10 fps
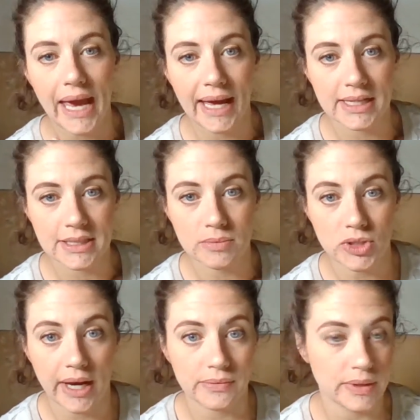add and
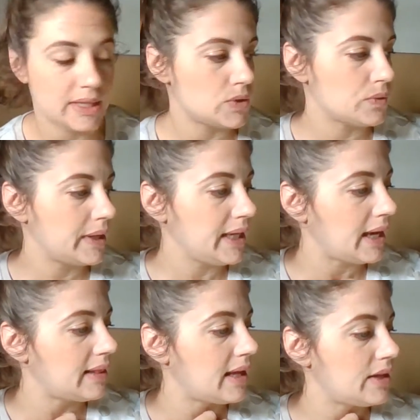subtract within 20,
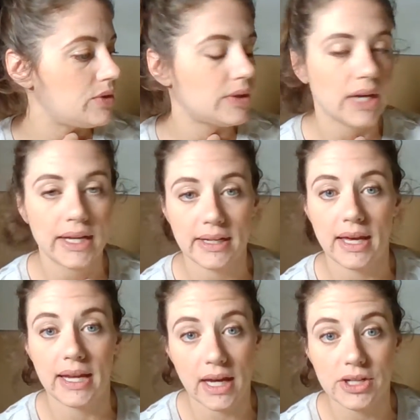and then you
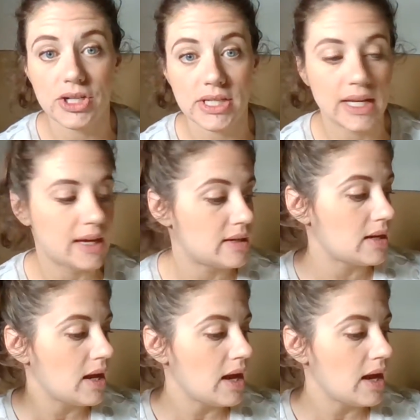can understand